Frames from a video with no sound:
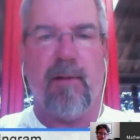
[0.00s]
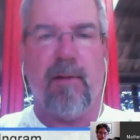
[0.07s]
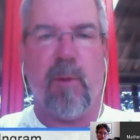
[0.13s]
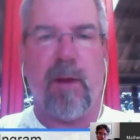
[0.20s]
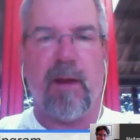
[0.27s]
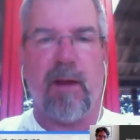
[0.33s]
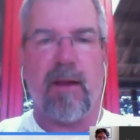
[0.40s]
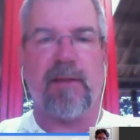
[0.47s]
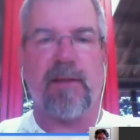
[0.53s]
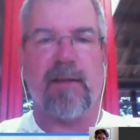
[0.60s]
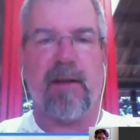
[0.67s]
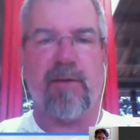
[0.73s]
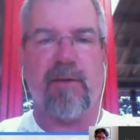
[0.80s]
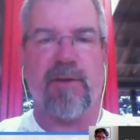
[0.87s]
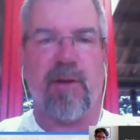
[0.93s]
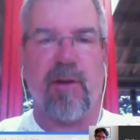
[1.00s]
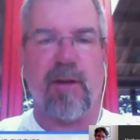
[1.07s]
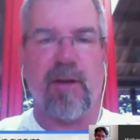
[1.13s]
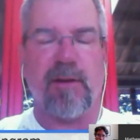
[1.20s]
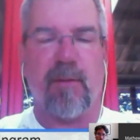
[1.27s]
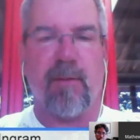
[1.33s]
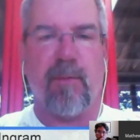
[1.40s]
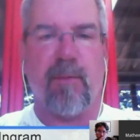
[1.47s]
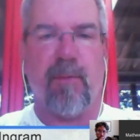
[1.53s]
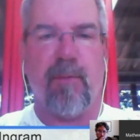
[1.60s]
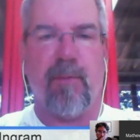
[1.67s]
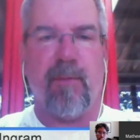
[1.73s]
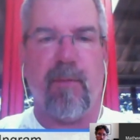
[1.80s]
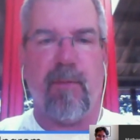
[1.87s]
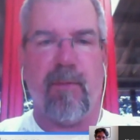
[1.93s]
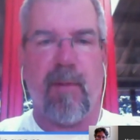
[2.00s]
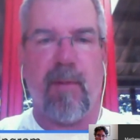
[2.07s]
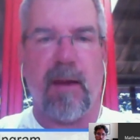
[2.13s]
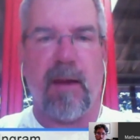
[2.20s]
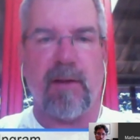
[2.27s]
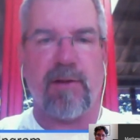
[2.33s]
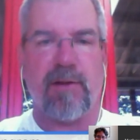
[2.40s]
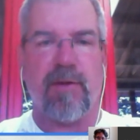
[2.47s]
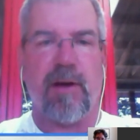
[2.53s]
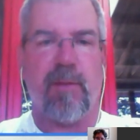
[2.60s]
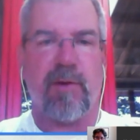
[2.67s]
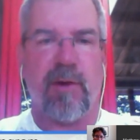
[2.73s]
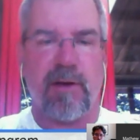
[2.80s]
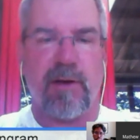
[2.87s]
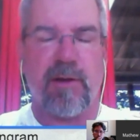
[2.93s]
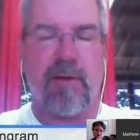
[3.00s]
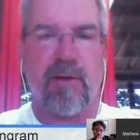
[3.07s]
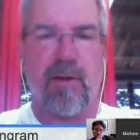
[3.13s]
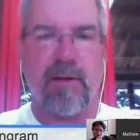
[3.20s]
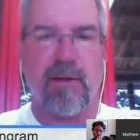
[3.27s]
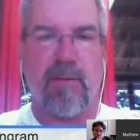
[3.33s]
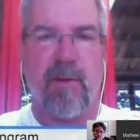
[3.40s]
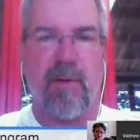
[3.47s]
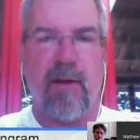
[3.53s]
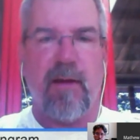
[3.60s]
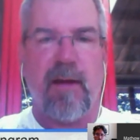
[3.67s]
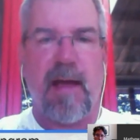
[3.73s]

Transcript: we consider journalism, mainstream traditional journalism,